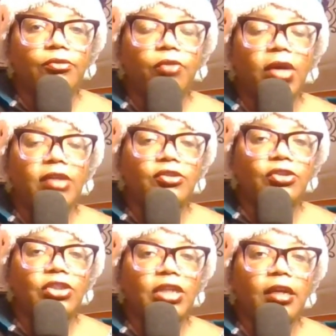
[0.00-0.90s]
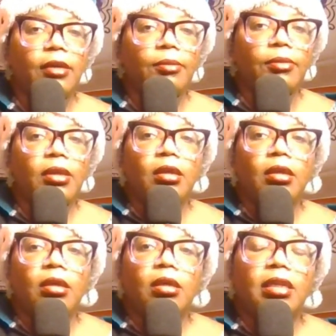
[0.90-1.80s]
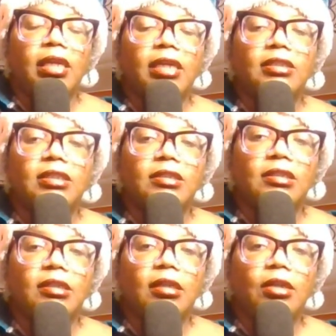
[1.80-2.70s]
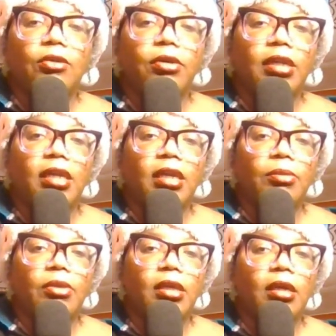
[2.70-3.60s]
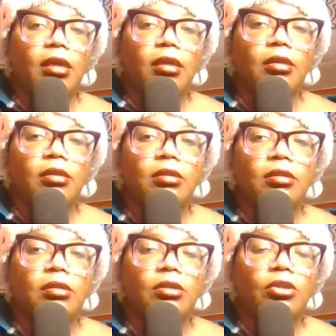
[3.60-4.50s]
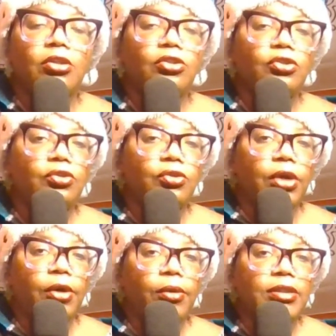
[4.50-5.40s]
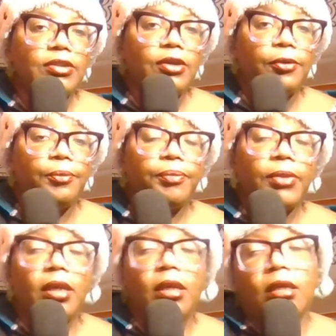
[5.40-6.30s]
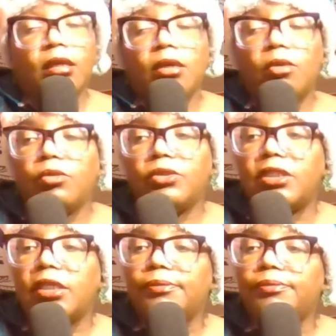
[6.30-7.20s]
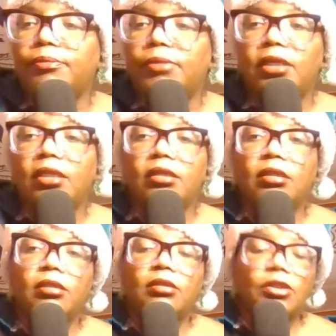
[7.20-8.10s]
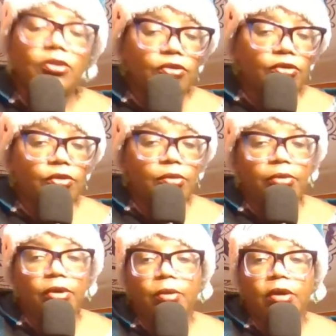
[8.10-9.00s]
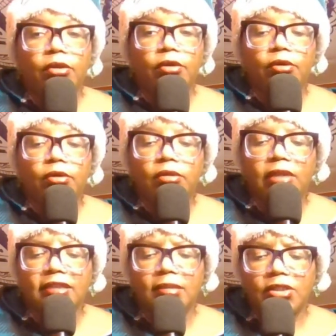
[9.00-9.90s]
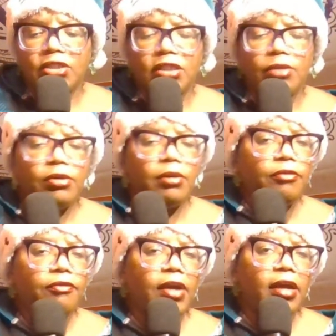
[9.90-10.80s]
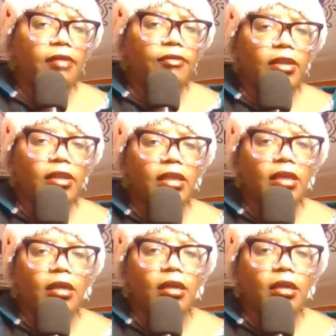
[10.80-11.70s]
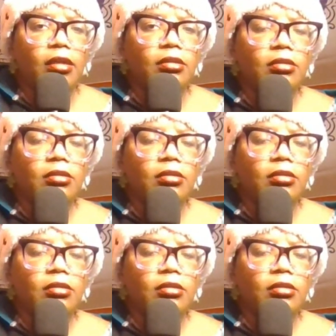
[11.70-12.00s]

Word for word: roster shakeup next season in order to keep the uh, the good juju going. So we'll see. But Sixers are doing pretty well. They're, last time I checked, they were number five in the uh,